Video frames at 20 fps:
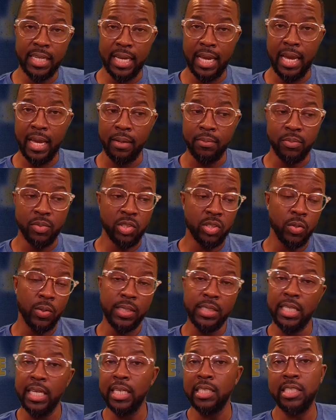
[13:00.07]
game. So
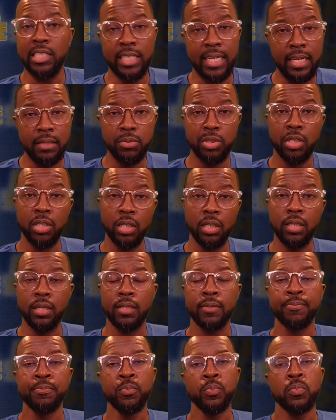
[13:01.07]
it's getting James
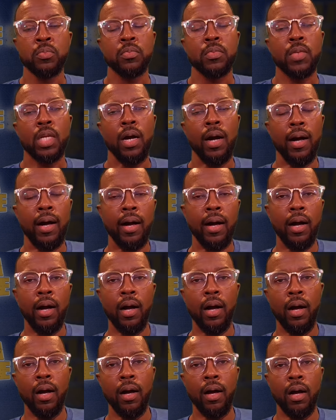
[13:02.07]
Cook
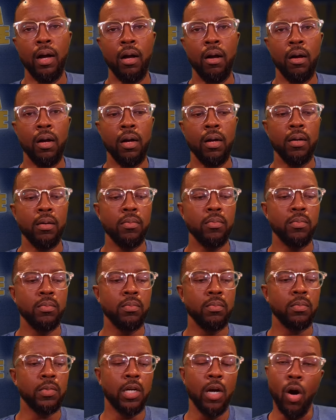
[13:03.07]
uh, uh,
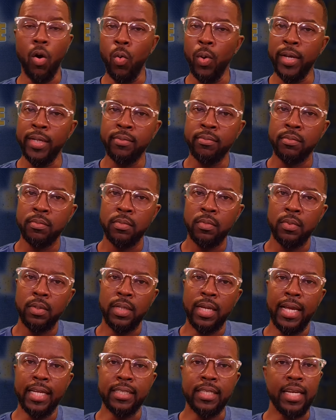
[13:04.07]
going
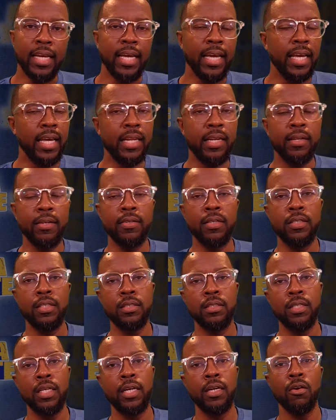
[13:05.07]
at the end of the
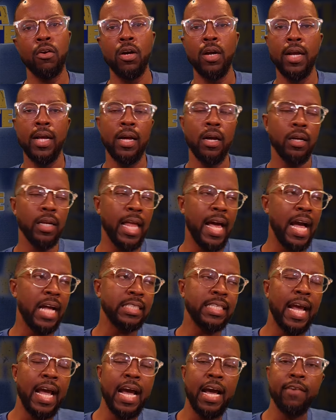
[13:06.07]
year or last
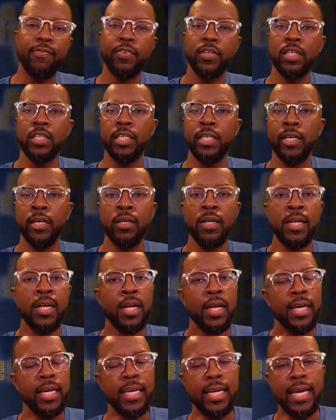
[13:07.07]
half of the year.
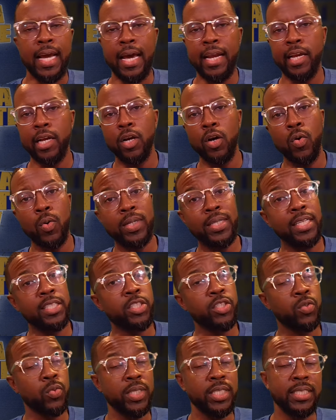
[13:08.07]
He got it going. They
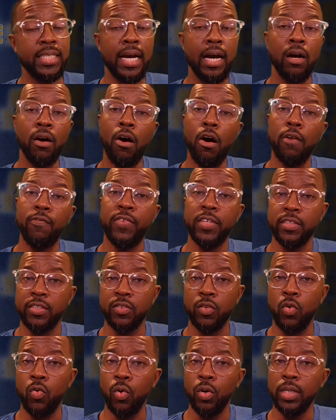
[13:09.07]
switched out
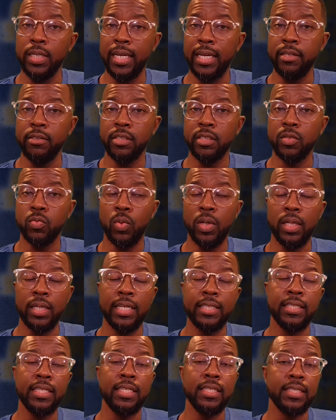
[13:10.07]
offensive coordinators as well.
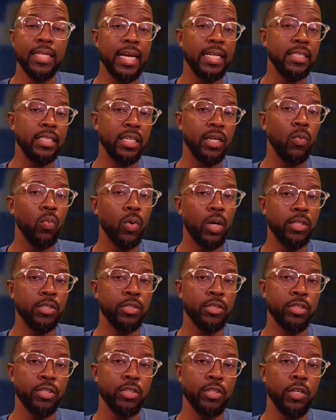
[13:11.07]
I think that did
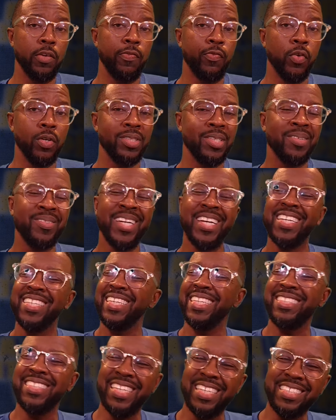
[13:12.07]
wonders, for them.
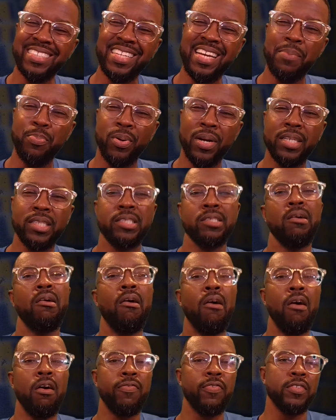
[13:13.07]
That takes that pressure
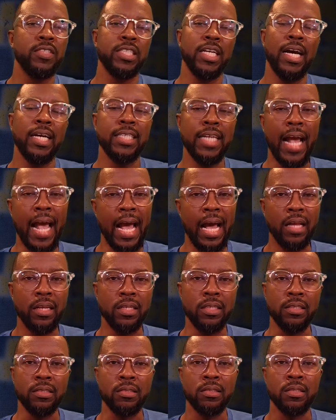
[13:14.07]
off of Josh Allen,